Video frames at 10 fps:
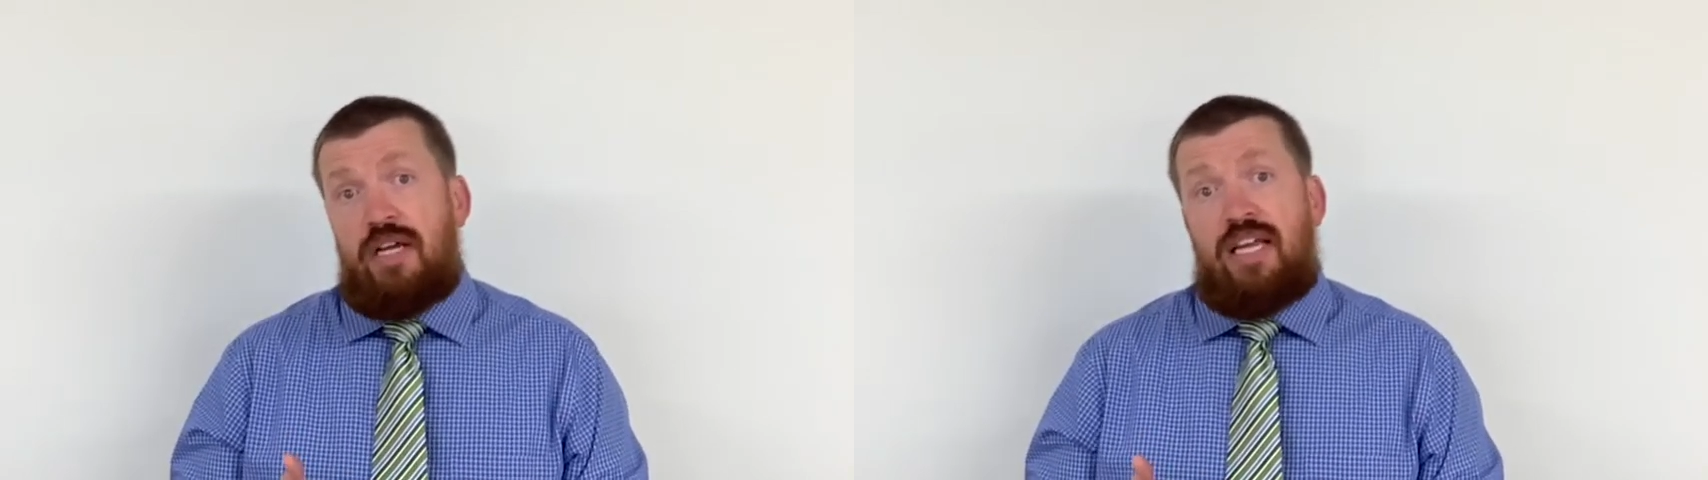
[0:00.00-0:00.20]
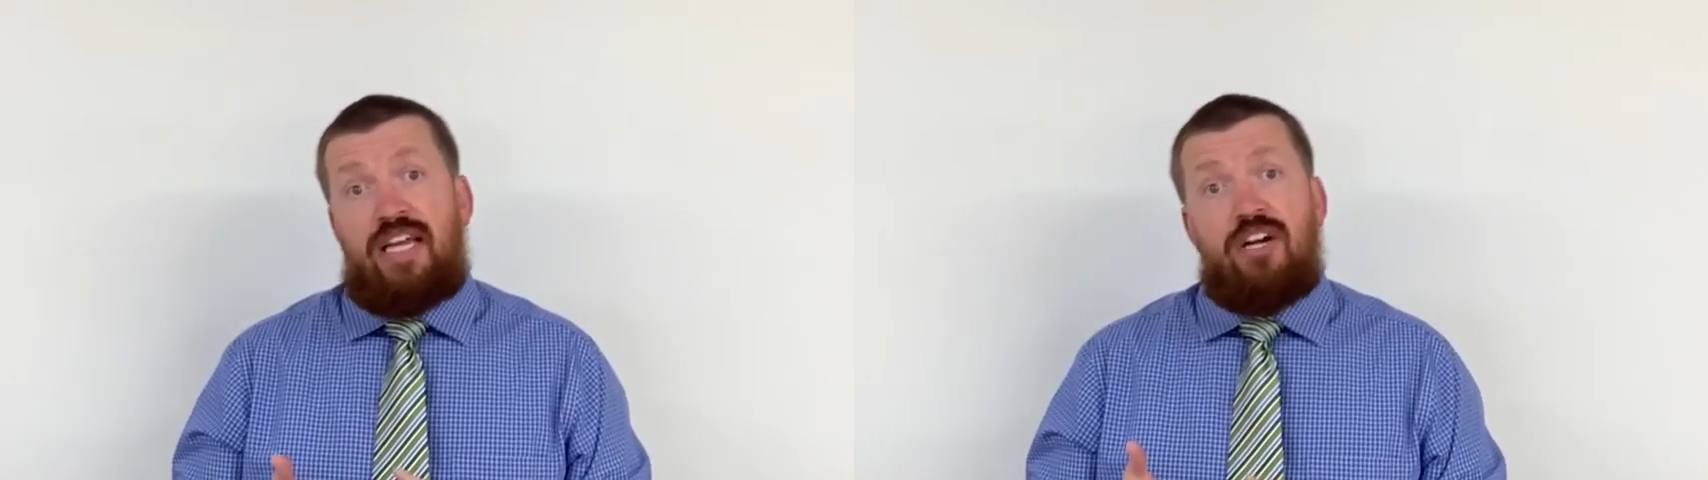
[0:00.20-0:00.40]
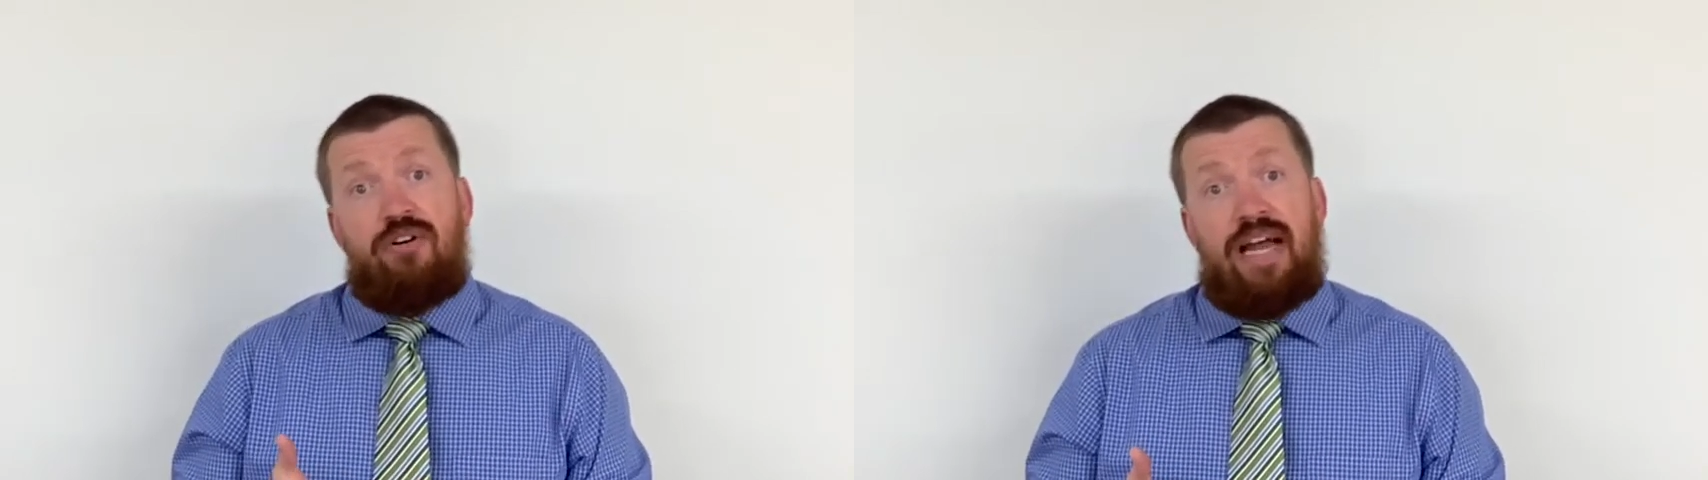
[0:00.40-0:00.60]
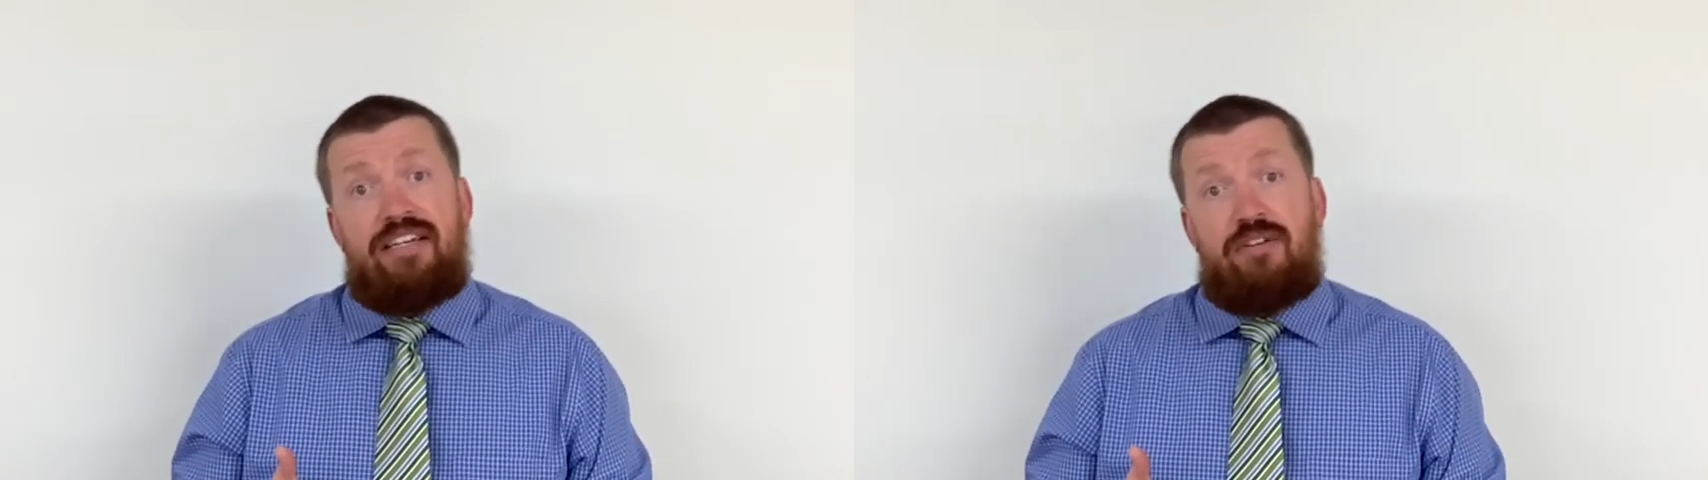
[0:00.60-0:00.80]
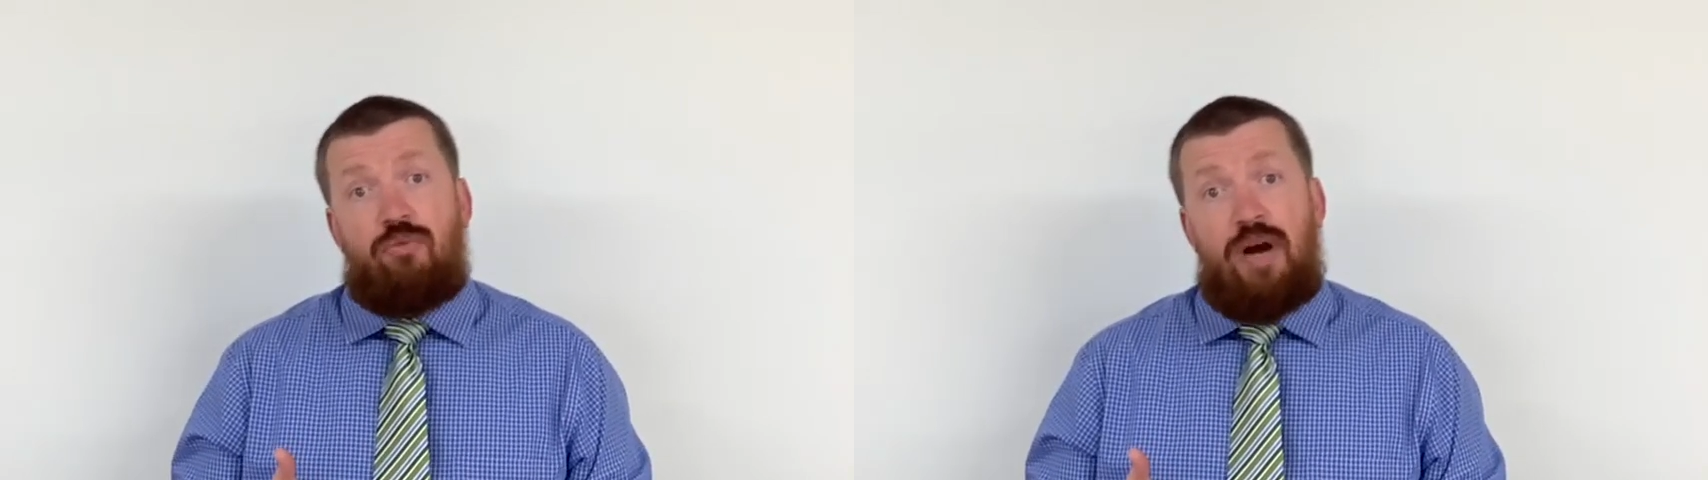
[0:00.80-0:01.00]

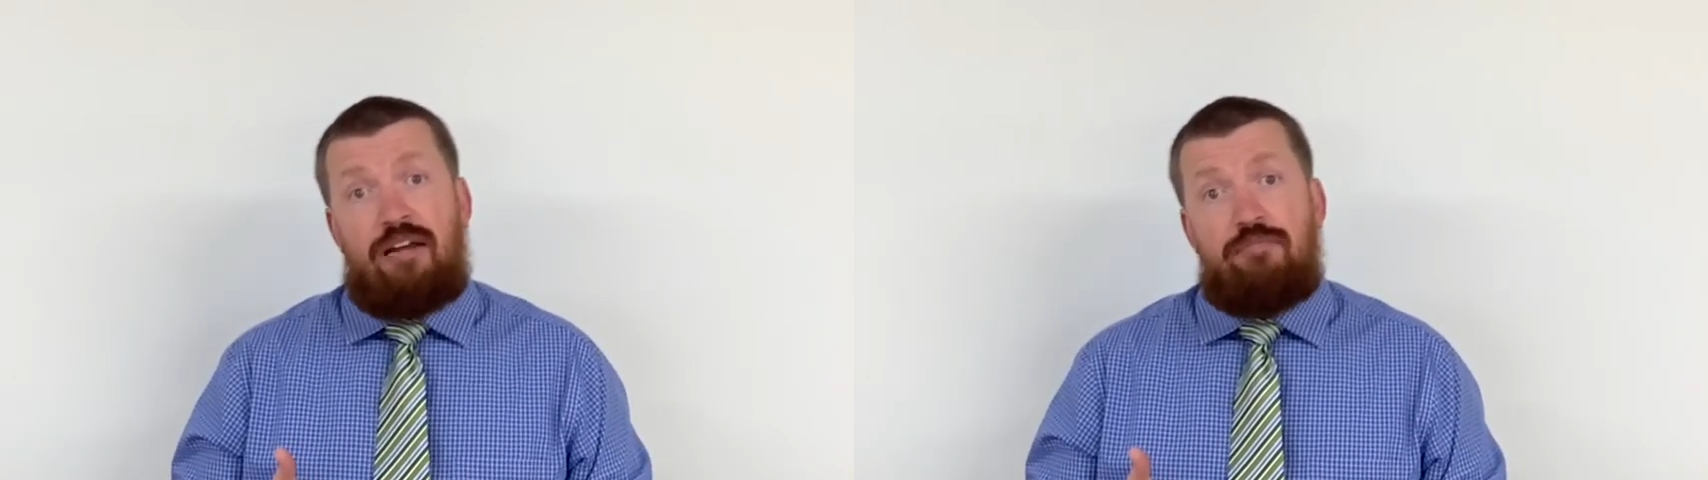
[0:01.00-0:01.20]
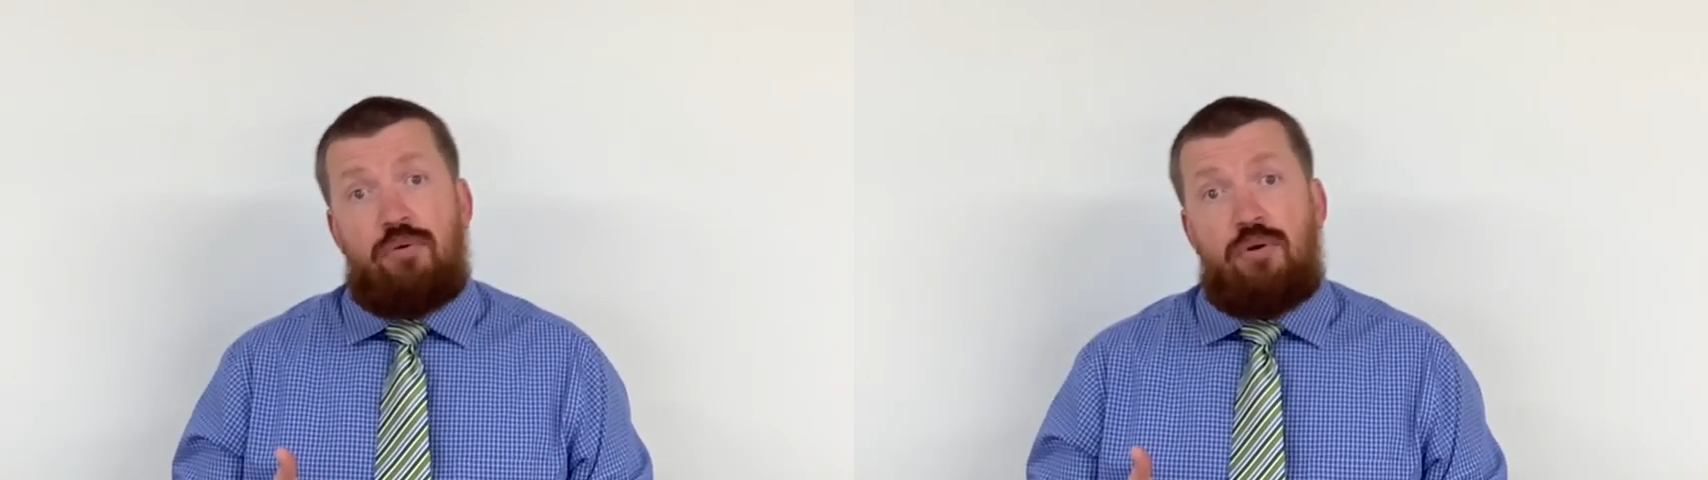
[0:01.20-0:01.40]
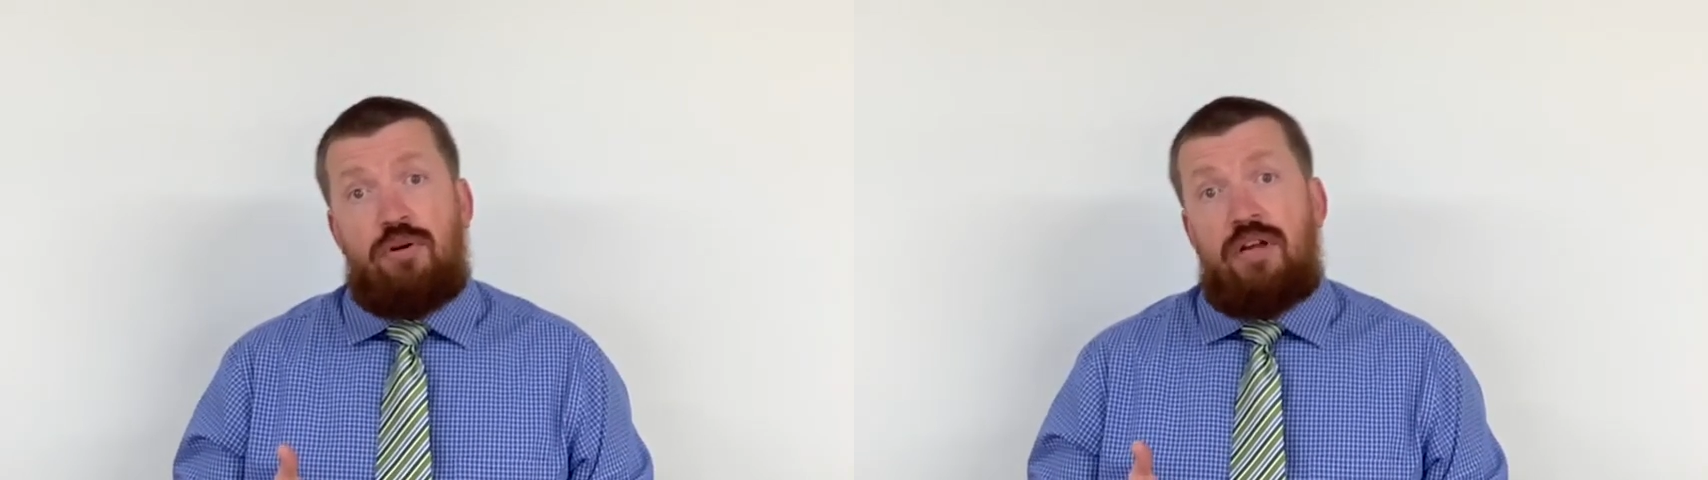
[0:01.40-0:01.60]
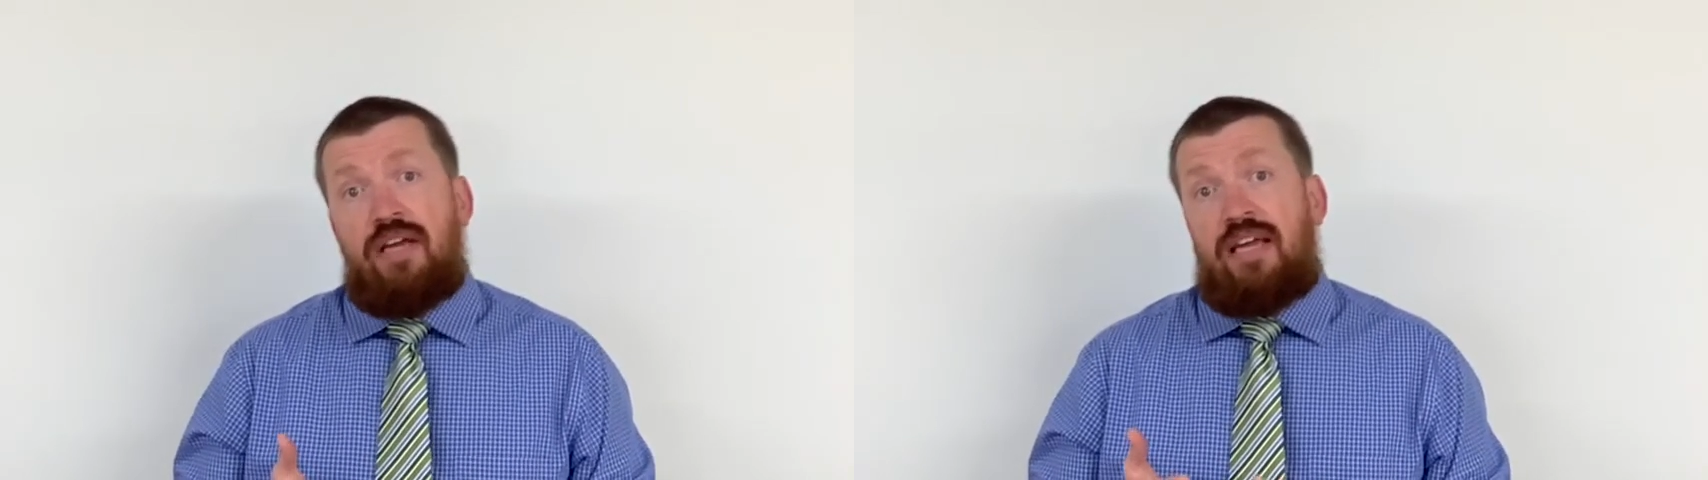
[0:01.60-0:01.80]
interactive whiteboard,